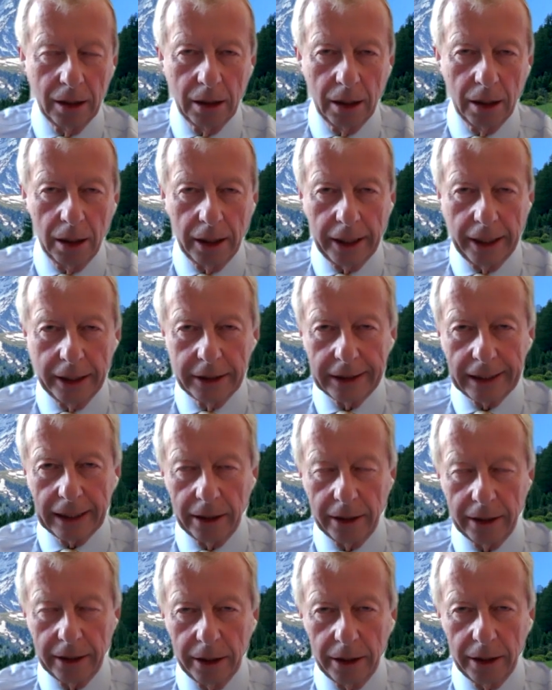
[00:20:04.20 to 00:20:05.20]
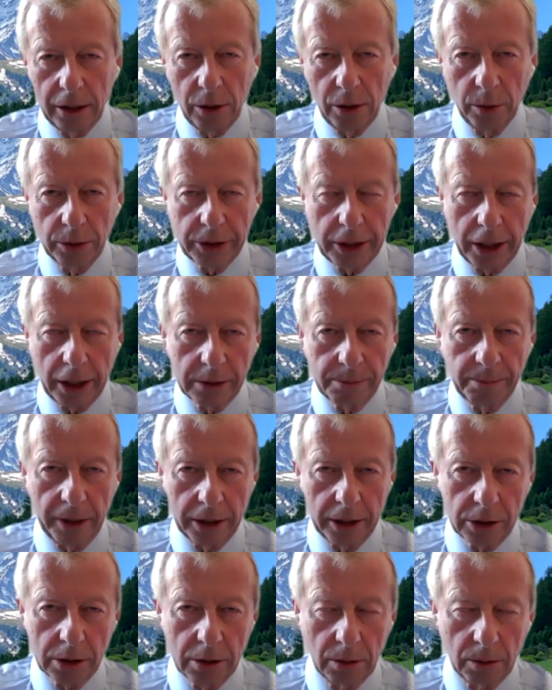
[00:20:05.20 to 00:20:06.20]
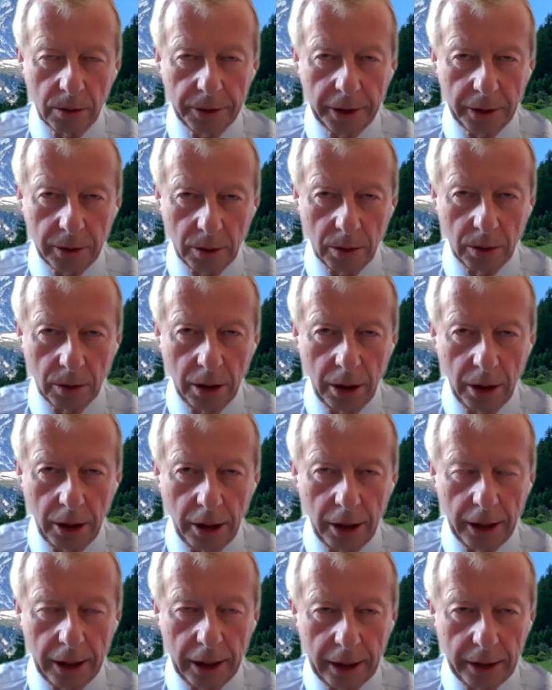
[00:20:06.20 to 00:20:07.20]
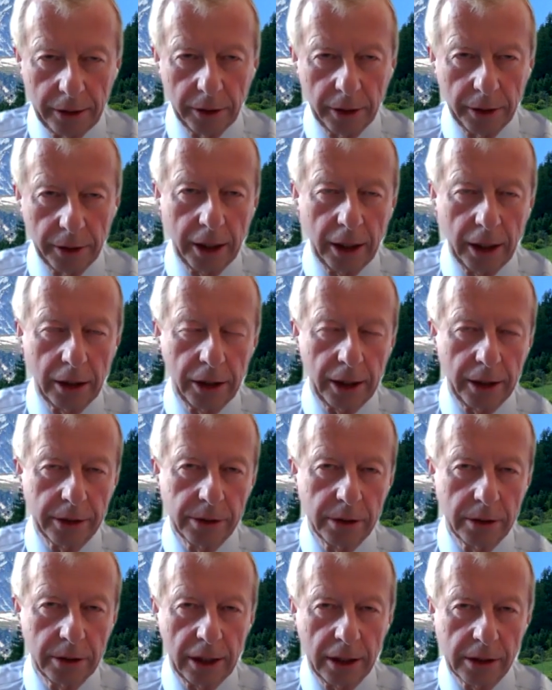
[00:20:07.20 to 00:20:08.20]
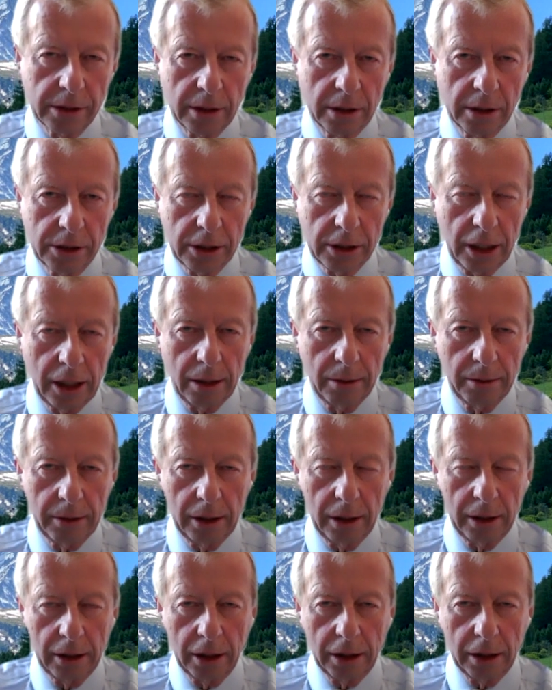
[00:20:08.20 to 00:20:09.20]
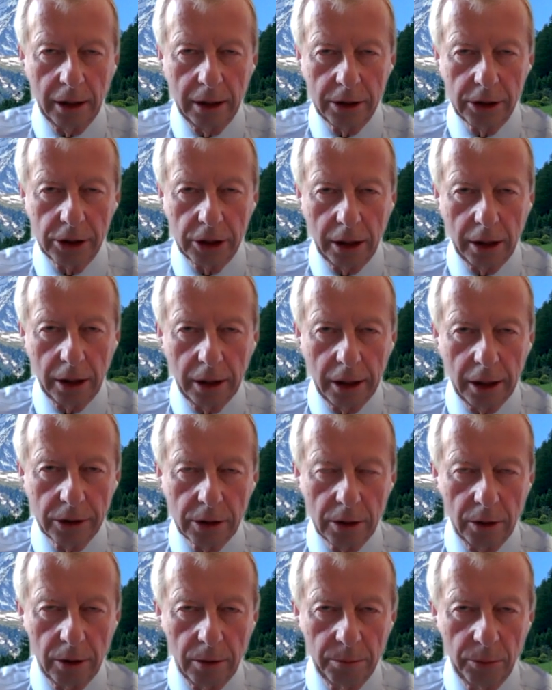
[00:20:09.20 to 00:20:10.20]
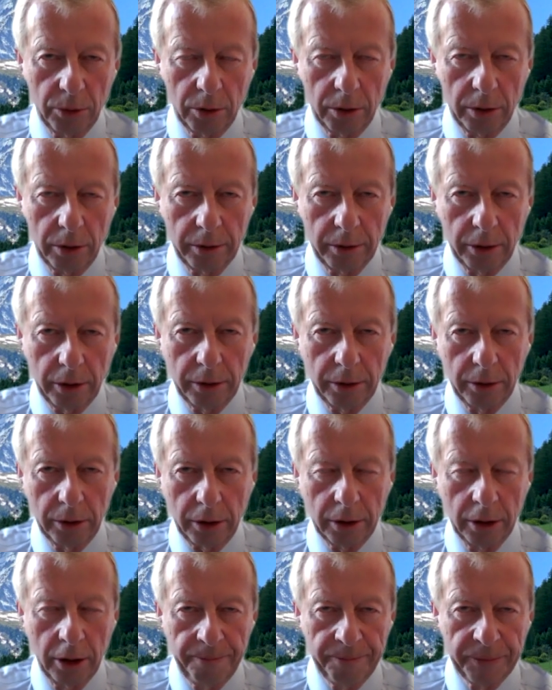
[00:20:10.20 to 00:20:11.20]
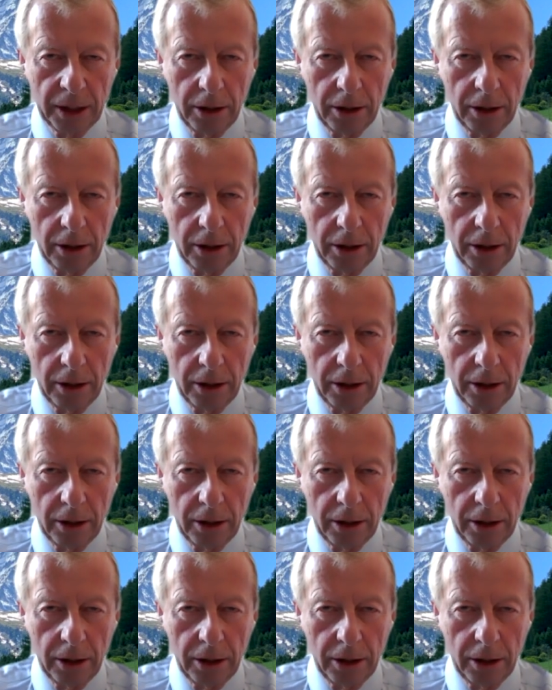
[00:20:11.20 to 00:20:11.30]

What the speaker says: you know, I doubt that the US has much gold at all. Not the 8,000 tons they say, and I think China has a lot more. Not